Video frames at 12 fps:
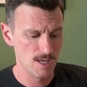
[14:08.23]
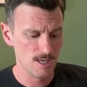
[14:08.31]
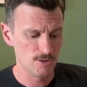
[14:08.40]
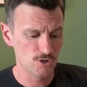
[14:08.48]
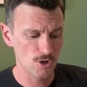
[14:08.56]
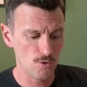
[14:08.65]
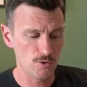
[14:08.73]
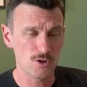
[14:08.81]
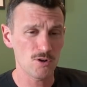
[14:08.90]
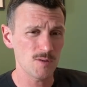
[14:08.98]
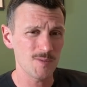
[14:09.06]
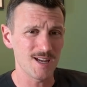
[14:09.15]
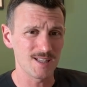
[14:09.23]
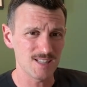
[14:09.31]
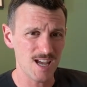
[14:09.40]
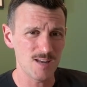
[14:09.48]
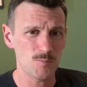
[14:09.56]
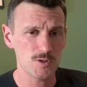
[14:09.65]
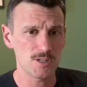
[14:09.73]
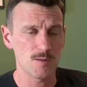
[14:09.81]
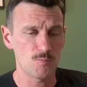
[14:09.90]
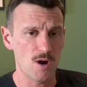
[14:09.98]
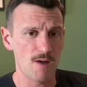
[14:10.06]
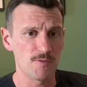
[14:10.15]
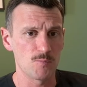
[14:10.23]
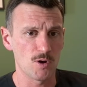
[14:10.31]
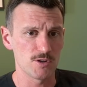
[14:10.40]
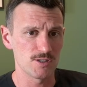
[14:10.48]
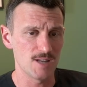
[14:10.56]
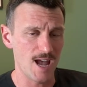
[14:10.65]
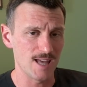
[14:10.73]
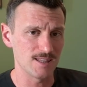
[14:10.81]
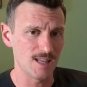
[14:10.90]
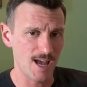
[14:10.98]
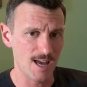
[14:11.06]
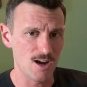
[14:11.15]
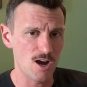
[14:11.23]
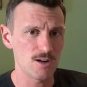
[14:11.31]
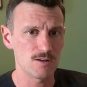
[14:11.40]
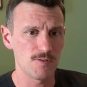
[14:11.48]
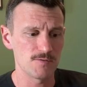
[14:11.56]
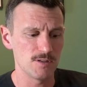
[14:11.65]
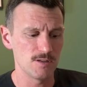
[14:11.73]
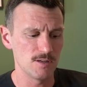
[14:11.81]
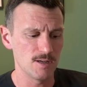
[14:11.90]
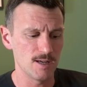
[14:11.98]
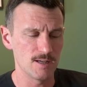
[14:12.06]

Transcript: So you're going to be at a 10% profit margin at $150